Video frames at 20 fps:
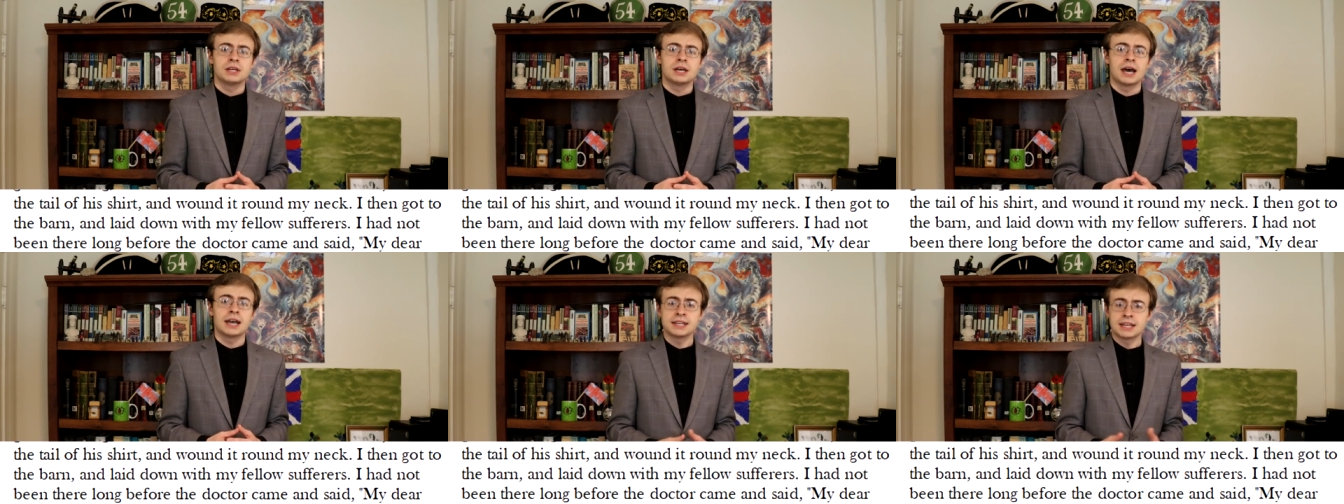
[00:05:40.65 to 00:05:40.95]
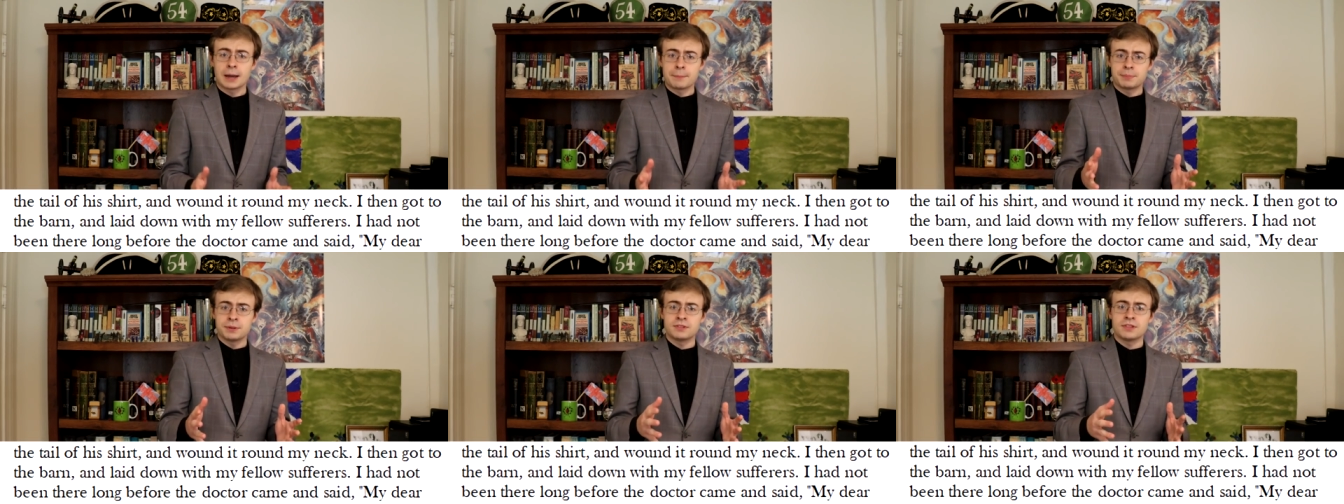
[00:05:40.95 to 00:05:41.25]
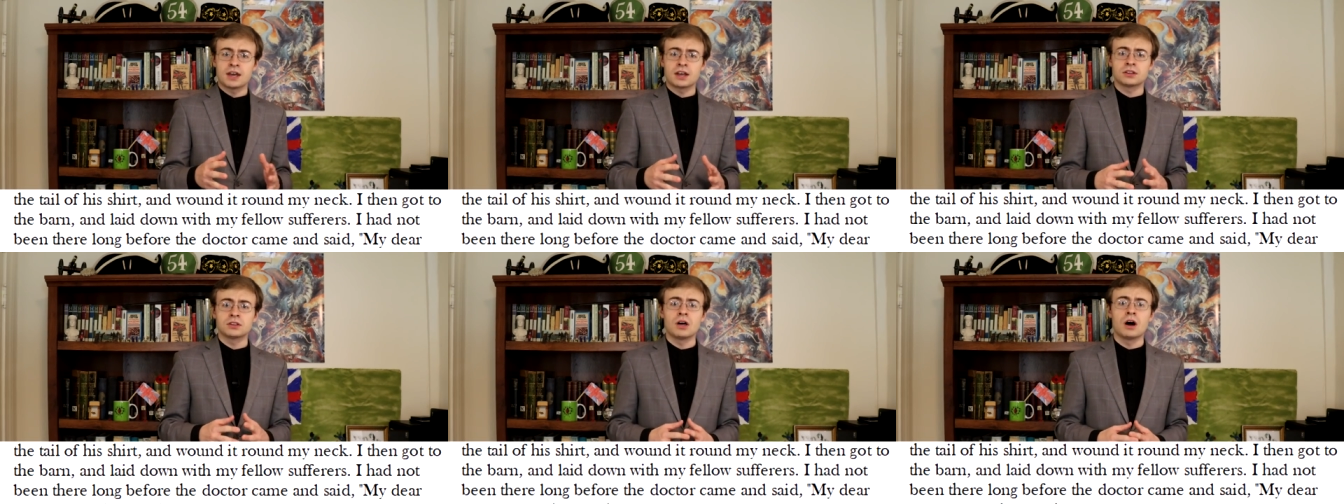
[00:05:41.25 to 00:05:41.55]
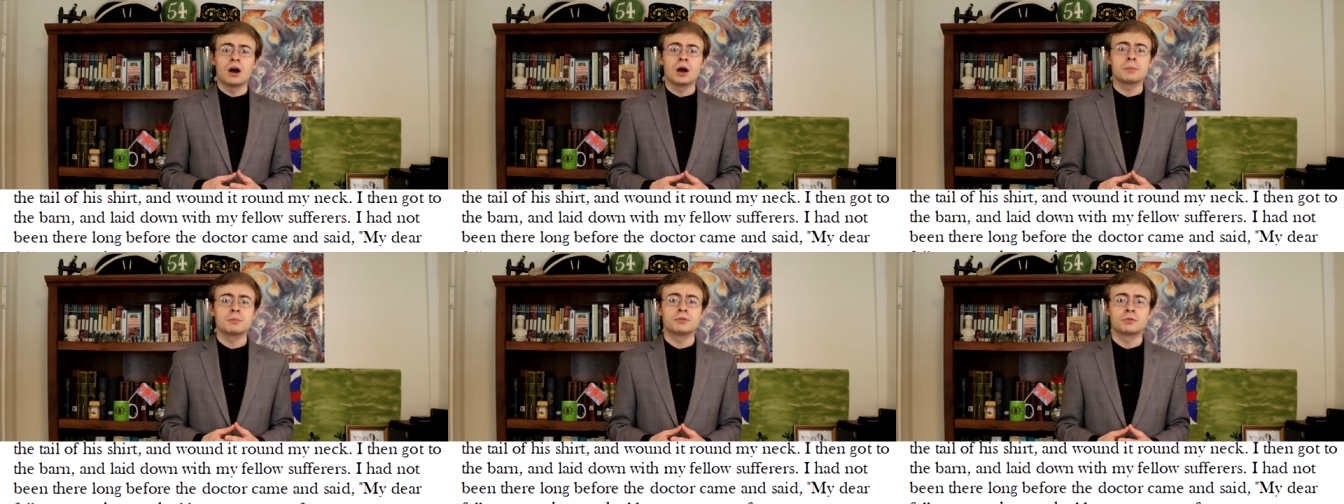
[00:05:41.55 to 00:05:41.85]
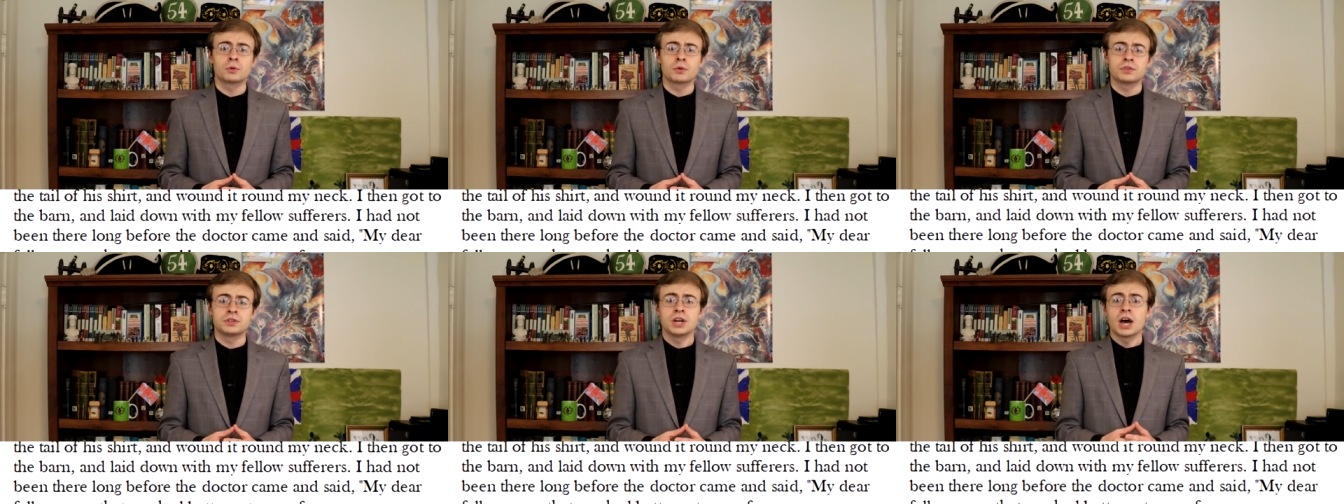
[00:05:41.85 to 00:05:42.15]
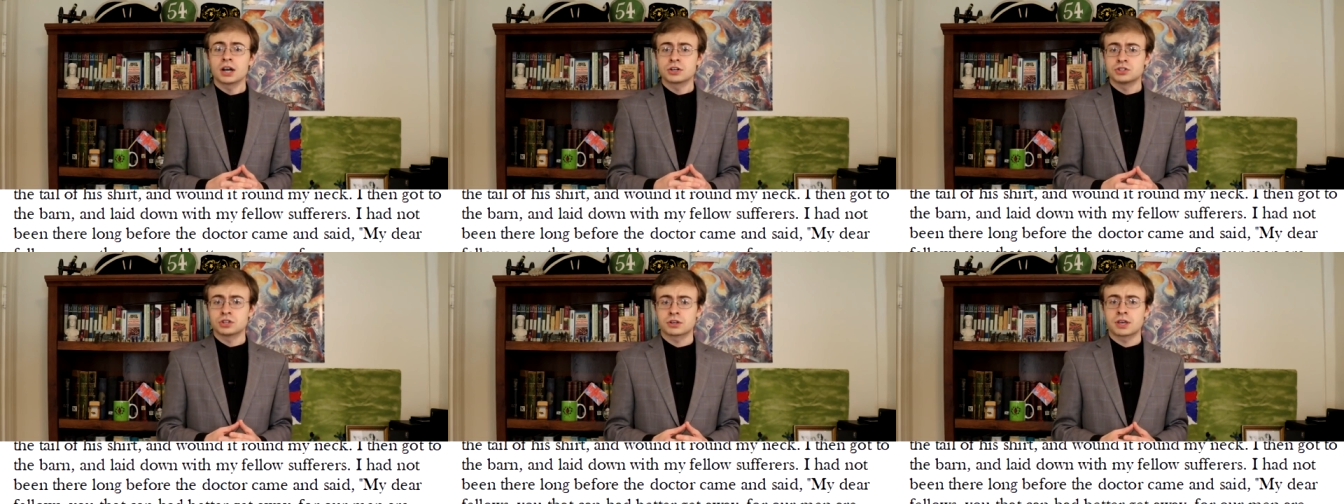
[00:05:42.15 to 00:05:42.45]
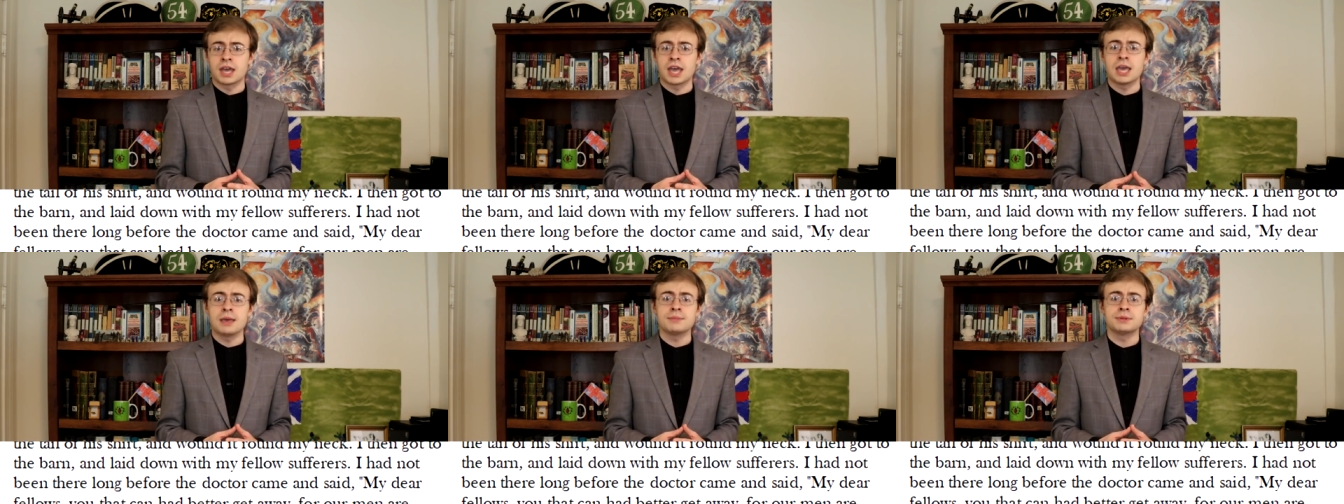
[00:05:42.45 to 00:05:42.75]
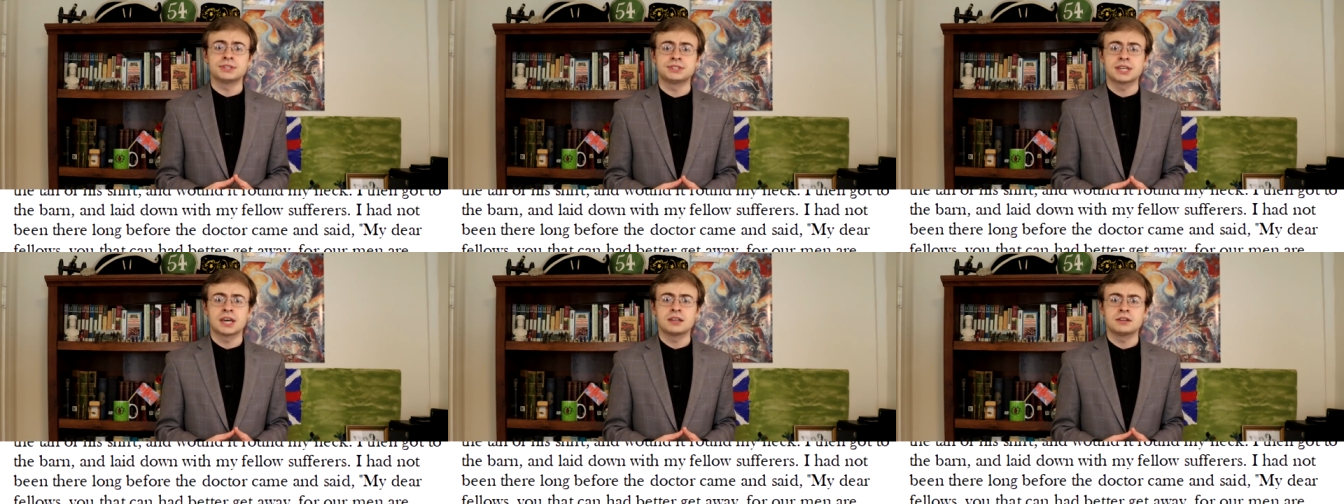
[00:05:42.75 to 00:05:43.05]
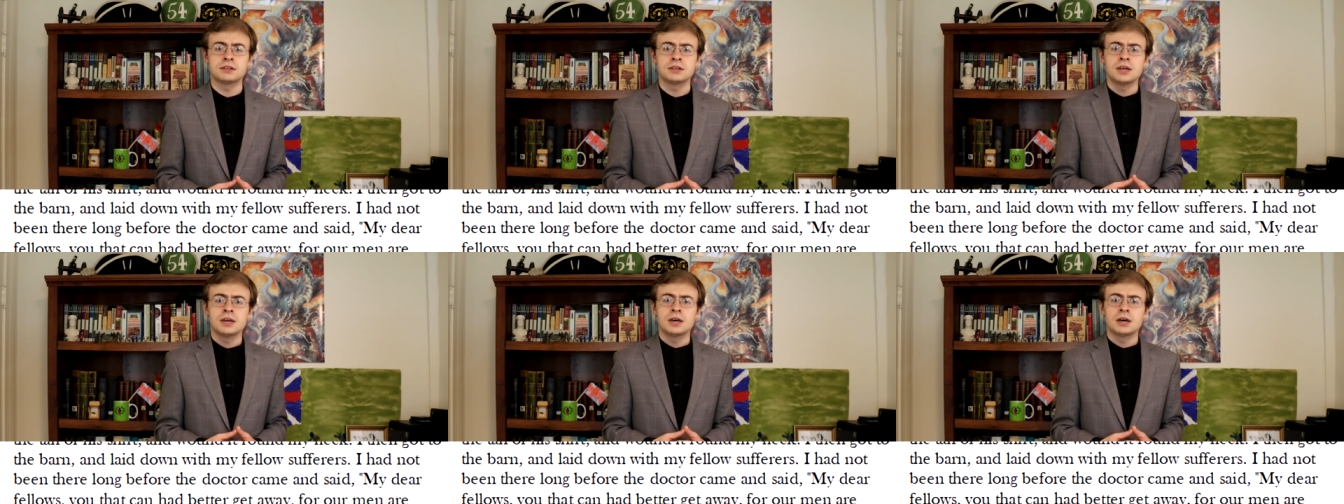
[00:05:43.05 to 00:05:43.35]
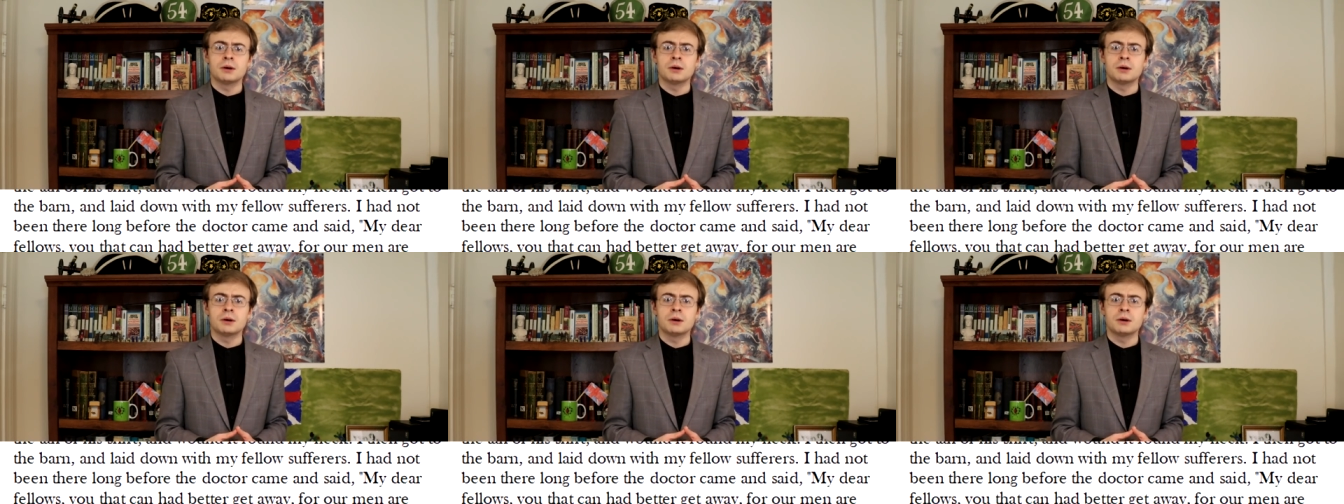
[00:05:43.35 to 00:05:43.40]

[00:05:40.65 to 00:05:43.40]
I had not been there long before the doctor came and said,